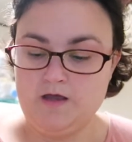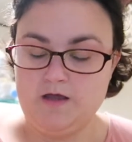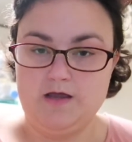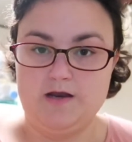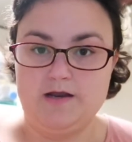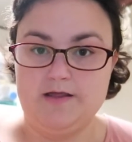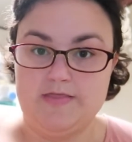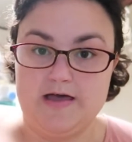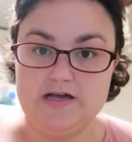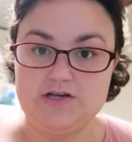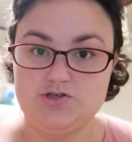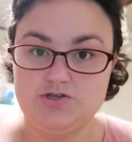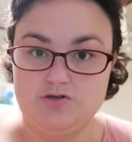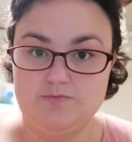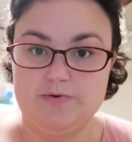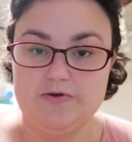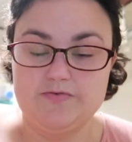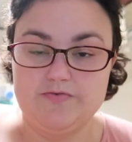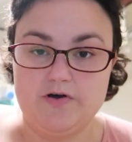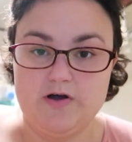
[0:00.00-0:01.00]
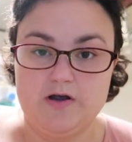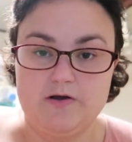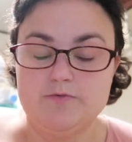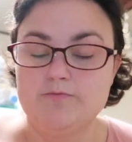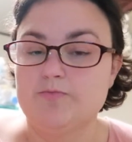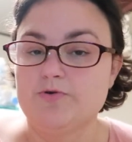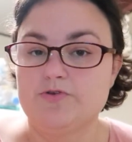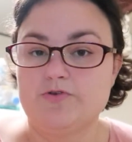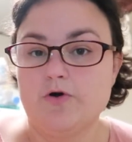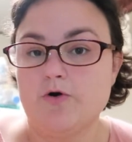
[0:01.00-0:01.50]
And that should be fine.
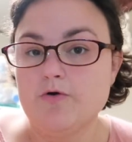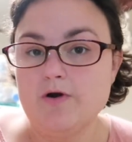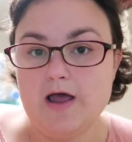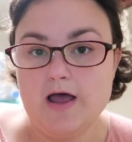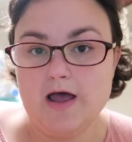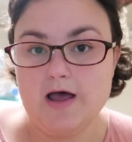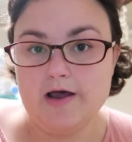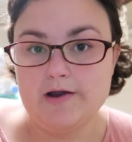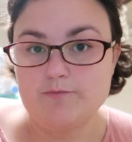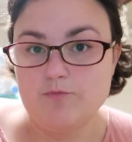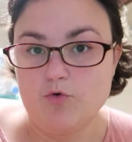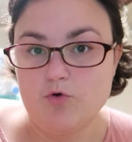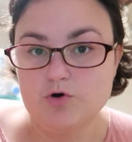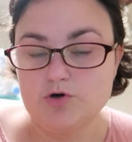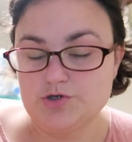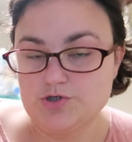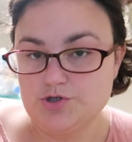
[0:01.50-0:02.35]
But don't add more